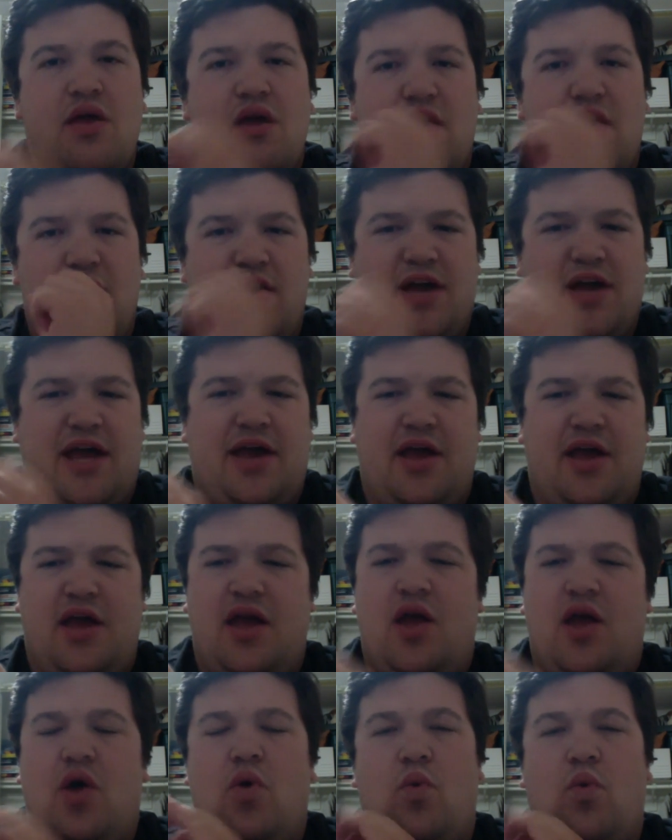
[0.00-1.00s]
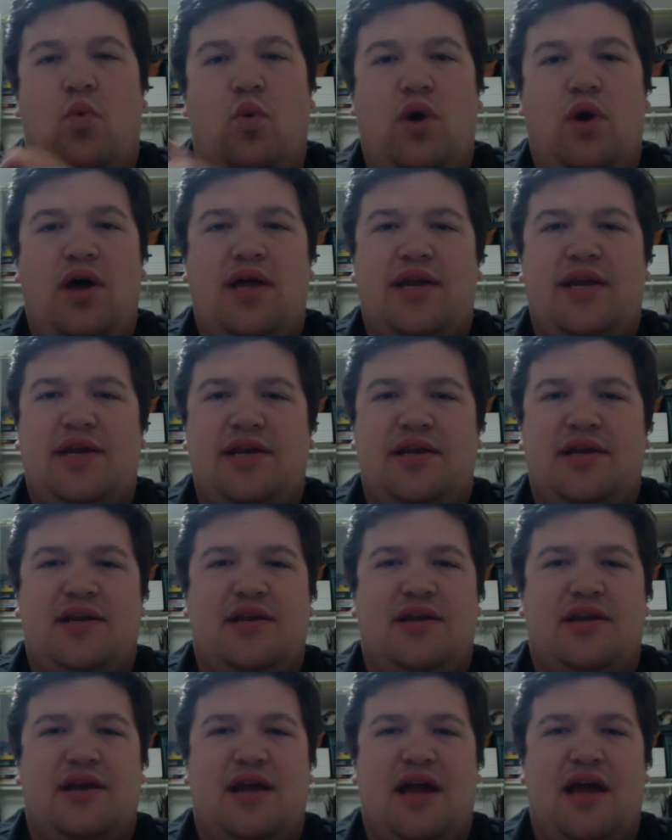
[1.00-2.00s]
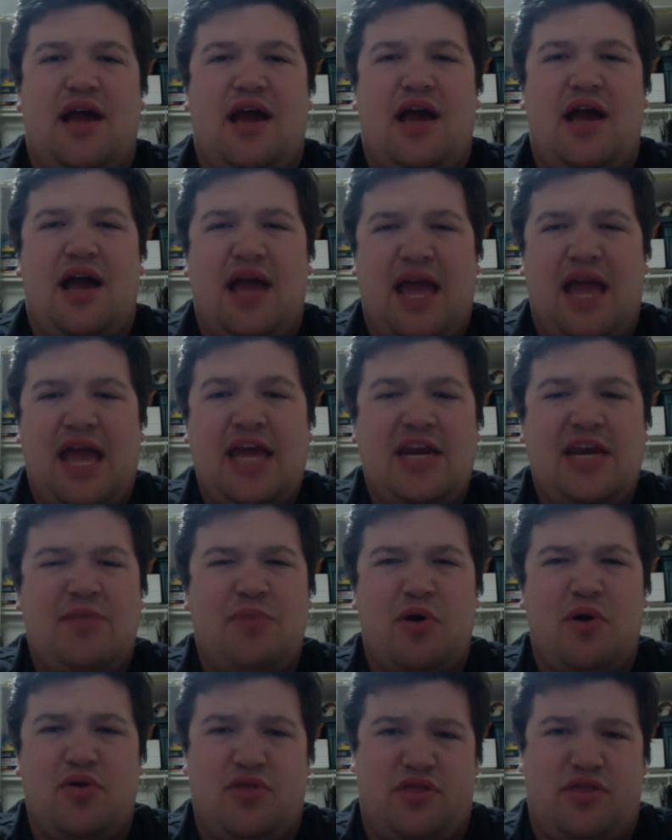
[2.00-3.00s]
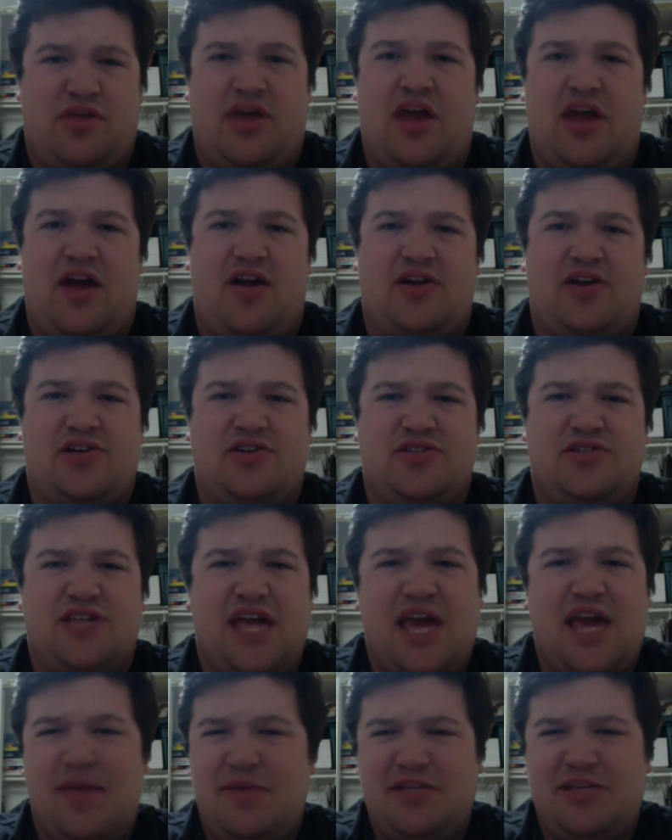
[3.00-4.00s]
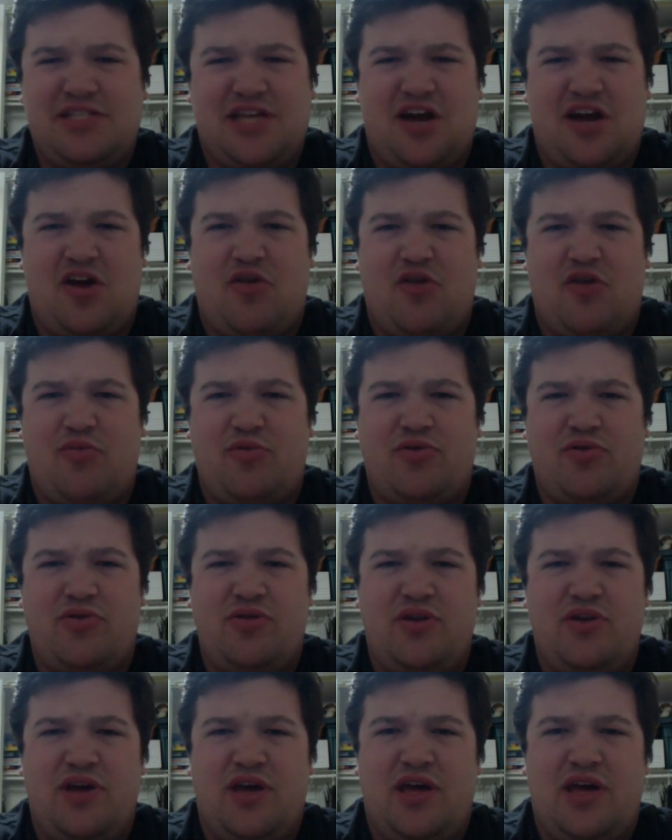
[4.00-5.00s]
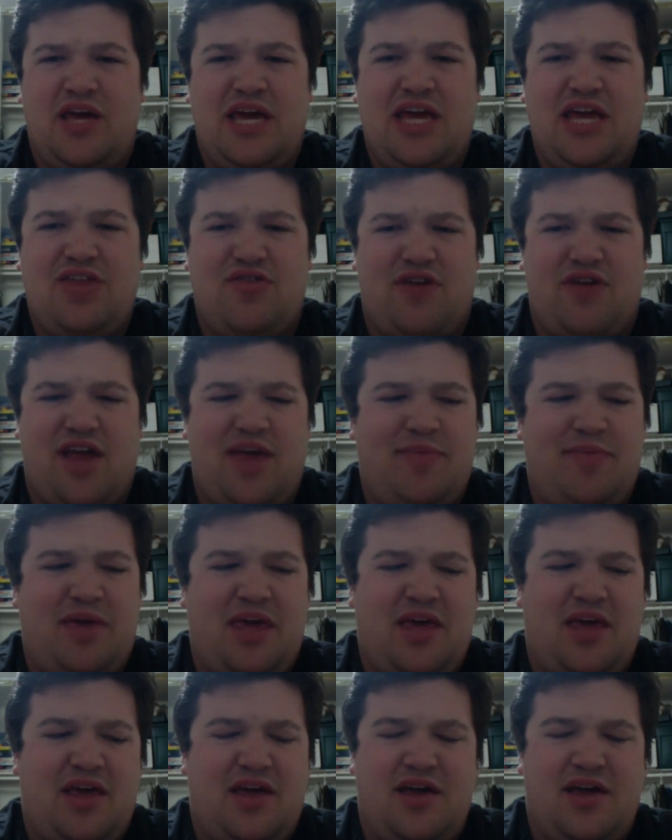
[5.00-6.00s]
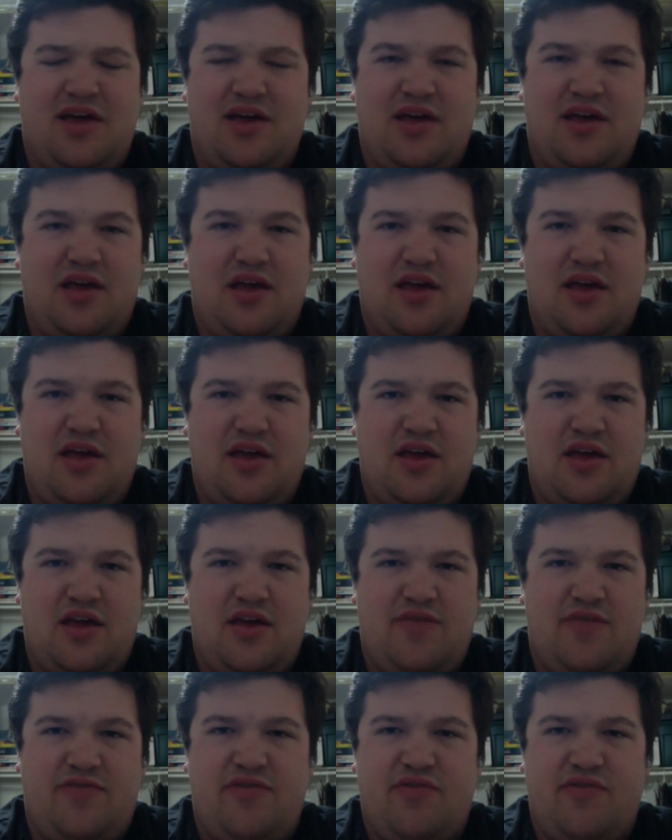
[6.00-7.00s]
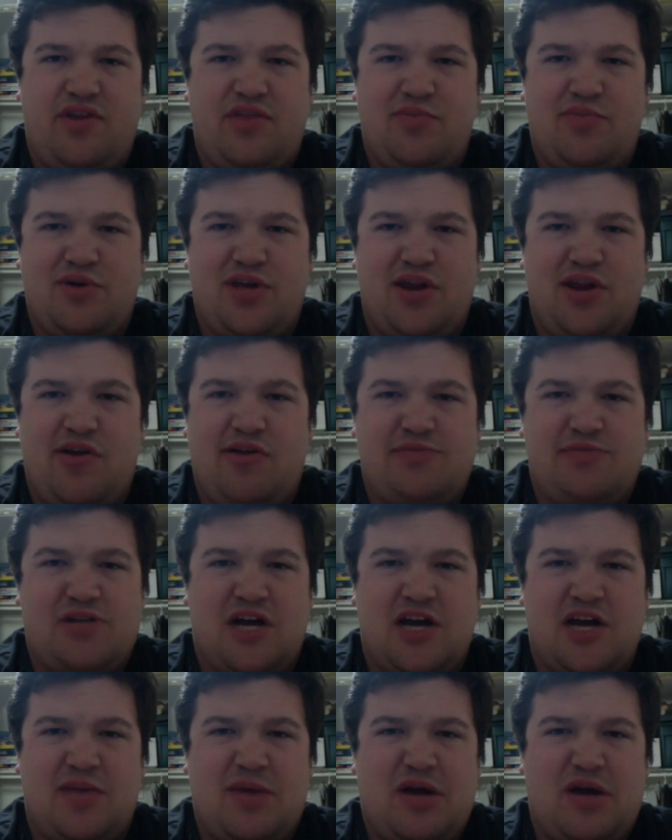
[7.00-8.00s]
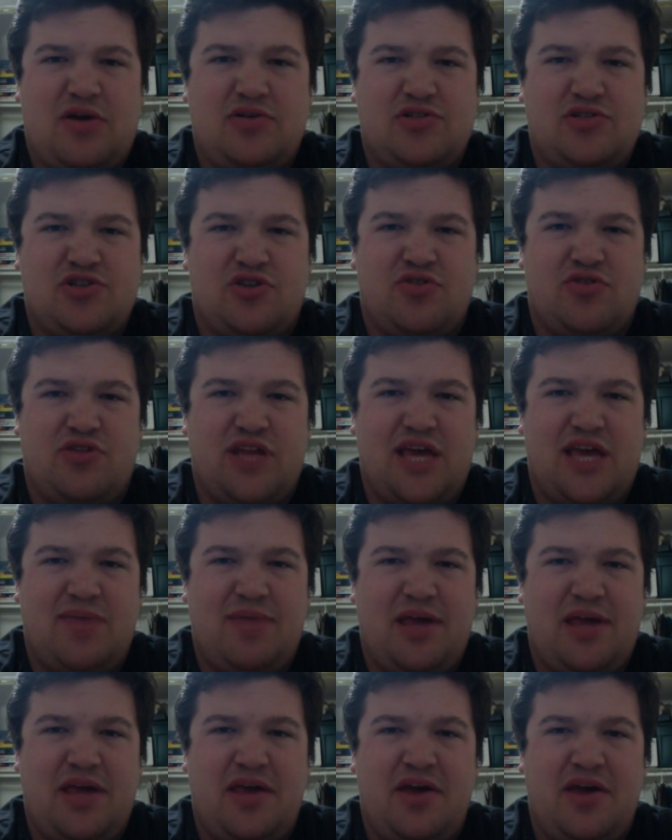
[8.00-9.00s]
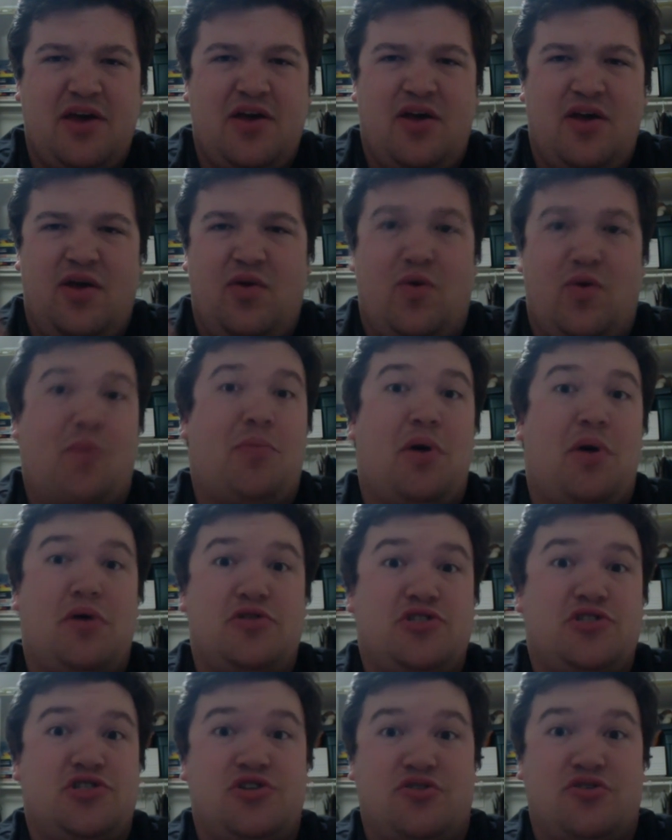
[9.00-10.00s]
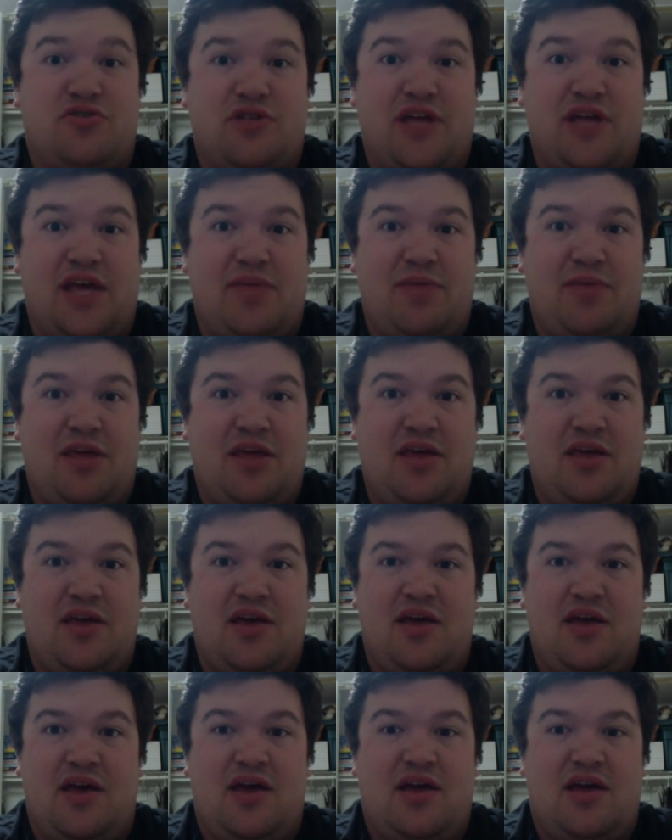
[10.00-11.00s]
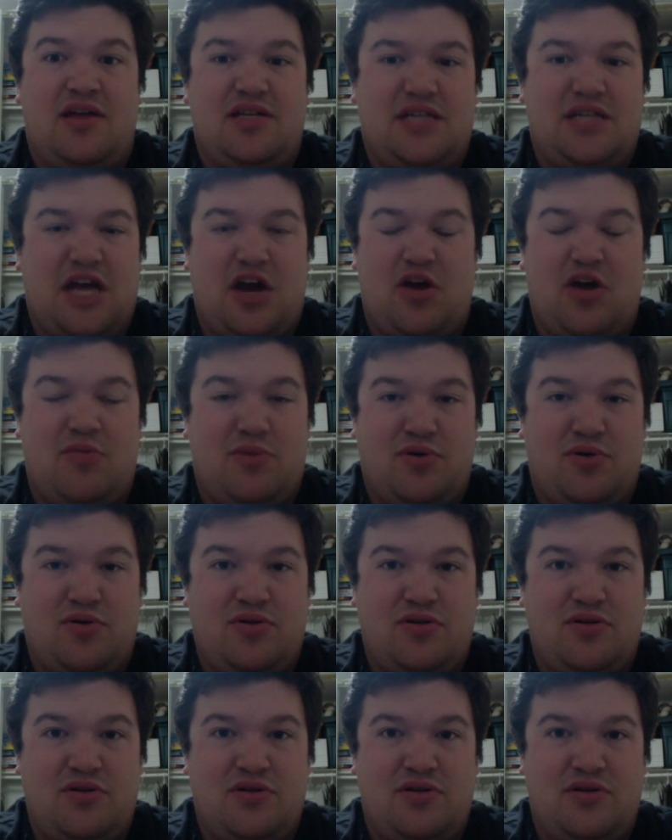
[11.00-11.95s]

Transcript: Okay, one, I hated both the characters. Amy's terrible. Either Amy. If you've read the book, you know what I'm talking about. Journal Amy or post-journal Amy. Terrible.